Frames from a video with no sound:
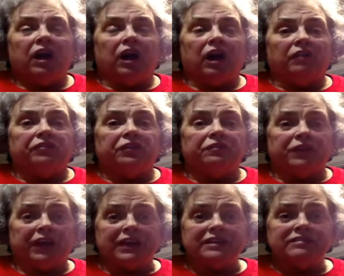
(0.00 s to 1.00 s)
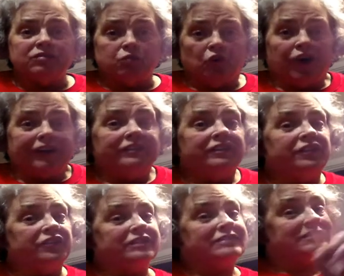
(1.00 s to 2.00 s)
of phase 1,
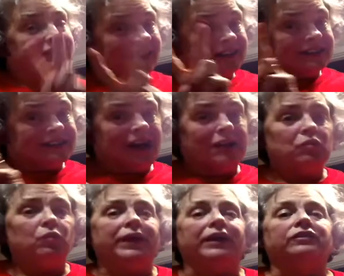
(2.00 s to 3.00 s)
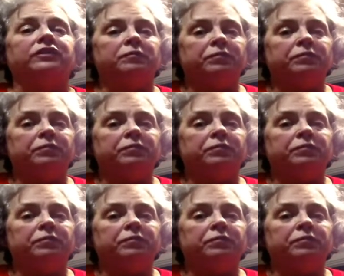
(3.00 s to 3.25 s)
the second time around.